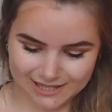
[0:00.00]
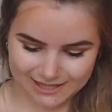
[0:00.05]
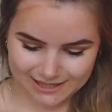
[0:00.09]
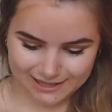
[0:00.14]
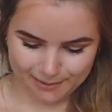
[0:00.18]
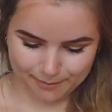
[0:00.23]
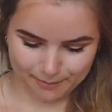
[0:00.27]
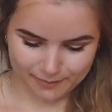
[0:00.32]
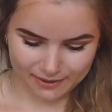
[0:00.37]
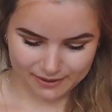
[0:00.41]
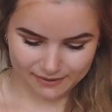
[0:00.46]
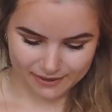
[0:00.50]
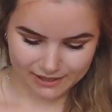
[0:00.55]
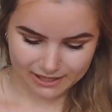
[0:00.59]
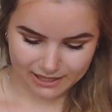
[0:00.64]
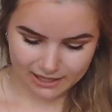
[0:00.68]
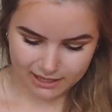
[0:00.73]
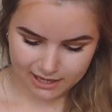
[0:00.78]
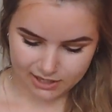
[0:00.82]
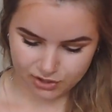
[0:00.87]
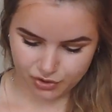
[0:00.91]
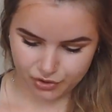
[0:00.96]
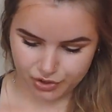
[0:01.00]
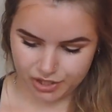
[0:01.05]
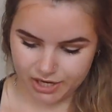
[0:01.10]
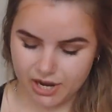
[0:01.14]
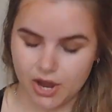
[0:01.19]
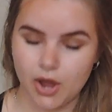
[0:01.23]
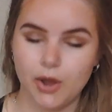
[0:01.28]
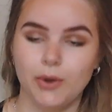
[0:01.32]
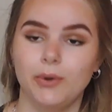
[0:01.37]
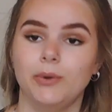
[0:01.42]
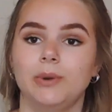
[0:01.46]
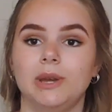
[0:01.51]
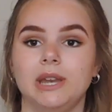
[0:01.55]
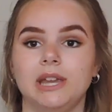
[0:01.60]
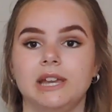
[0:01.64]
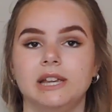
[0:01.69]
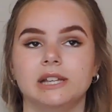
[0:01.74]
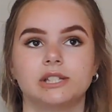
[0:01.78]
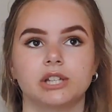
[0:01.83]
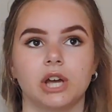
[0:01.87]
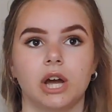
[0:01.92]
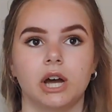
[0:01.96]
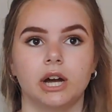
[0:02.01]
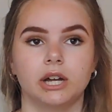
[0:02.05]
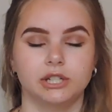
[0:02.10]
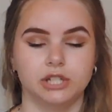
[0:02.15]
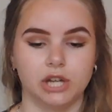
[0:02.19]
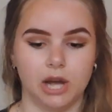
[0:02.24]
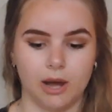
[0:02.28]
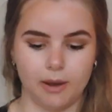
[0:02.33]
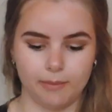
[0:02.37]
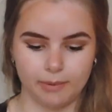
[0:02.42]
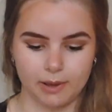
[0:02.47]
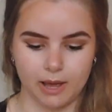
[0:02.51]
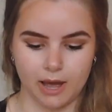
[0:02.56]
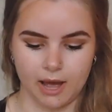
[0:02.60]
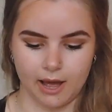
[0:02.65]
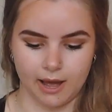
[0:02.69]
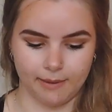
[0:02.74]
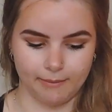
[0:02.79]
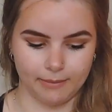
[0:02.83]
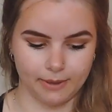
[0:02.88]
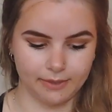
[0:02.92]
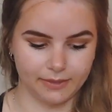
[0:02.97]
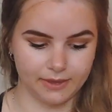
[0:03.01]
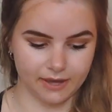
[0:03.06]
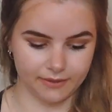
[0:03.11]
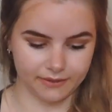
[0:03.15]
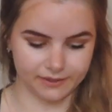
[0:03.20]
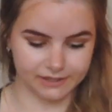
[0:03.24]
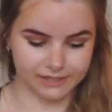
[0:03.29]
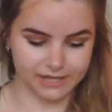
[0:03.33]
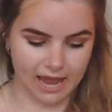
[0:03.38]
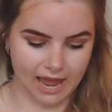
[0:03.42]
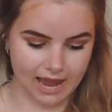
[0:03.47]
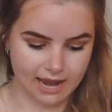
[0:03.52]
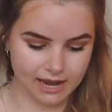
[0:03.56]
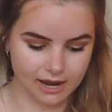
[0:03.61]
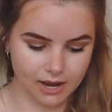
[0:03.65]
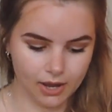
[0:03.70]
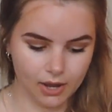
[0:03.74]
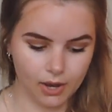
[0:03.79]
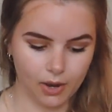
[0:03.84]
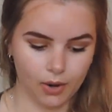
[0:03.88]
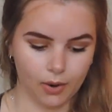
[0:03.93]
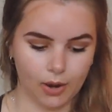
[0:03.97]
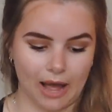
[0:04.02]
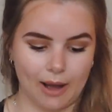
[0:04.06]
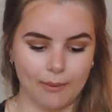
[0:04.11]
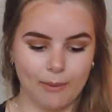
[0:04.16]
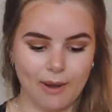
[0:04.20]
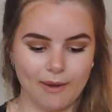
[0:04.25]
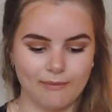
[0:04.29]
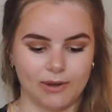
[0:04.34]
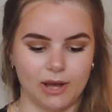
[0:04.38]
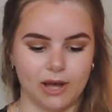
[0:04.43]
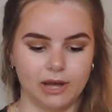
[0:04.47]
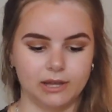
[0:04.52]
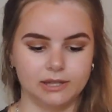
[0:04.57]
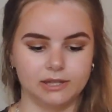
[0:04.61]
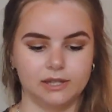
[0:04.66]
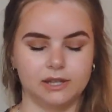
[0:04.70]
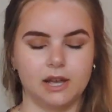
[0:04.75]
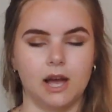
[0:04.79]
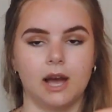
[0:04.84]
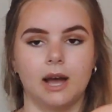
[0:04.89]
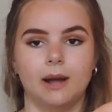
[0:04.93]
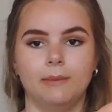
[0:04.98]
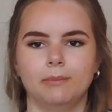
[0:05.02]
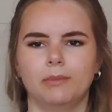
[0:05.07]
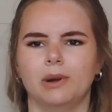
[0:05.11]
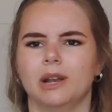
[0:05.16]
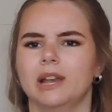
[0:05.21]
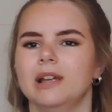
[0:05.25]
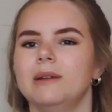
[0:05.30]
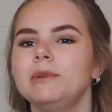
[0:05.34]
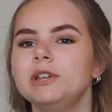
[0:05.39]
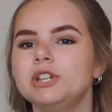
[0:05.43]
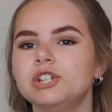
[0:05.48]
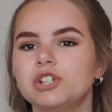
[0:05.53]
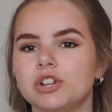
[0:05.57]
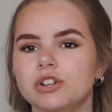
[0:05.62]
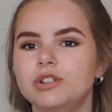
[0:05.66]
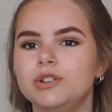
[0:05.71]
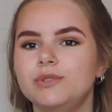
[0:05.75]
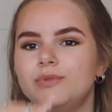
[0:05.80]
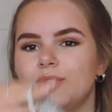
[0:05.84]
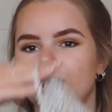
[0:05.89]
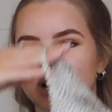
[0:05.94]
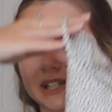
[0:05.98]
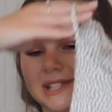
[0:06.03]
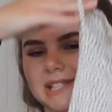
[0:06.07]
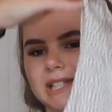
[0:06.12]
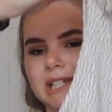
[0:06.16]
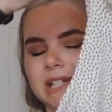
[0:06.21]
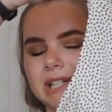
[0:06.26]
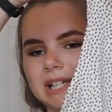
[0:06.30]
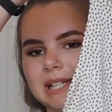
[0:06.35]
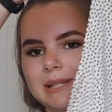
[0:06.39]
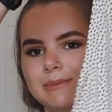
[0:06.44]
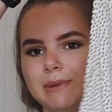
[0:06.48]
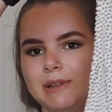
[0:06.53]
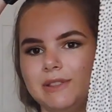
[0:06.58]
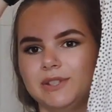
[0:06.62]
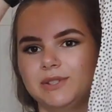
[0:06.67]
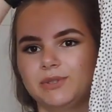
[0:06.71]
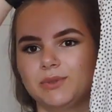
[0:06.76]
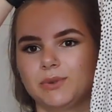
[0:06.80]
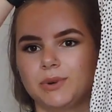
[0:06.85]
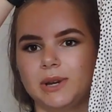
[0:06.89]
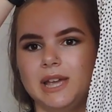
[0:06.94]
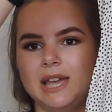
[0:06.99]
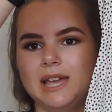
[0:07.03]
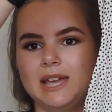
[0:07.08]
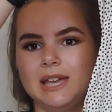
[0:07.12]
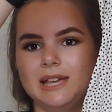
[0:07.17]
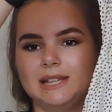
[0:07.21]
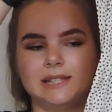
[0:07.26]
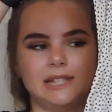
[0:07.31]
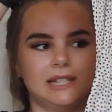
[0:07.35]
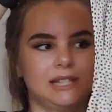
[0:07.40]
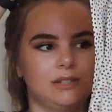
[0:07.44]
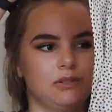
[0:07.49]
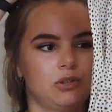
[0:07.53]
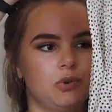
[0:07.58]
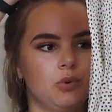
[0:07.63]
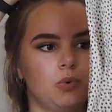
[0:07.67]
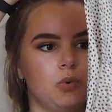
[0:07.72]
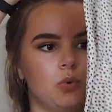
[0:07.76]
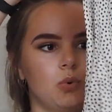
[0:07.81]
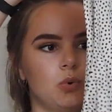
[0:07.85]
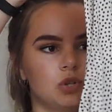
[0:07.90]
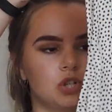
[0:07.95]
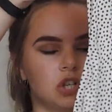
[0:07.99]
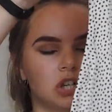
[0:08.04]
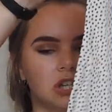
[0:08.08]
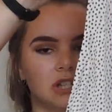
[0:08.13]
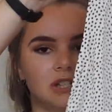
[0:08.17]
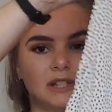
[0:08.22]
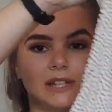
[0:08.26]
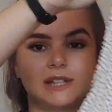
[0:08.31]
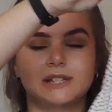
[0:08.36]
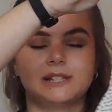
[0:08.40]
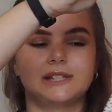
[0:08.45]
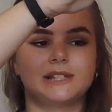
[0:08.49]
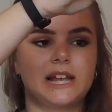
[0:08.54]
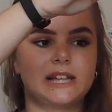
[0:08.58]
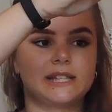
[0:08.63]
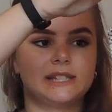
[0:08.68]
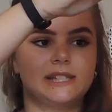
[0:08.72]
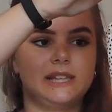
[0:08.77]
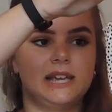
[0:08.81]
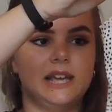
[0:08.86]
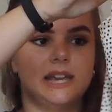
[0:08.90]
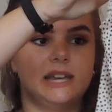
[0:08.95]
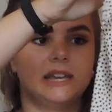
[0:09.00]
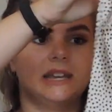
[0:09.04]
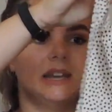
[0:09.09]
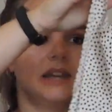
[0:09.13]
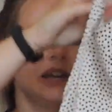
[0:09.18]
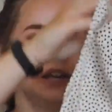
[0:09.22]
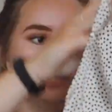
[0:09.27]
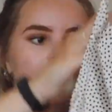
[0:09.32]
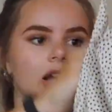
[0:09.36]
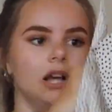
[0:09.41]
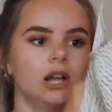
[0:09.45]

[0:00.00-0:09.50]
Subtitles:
is something that literally only turned up the other day. However, well, let me show you first and then I'll explain the story. It is this gorgeous satin,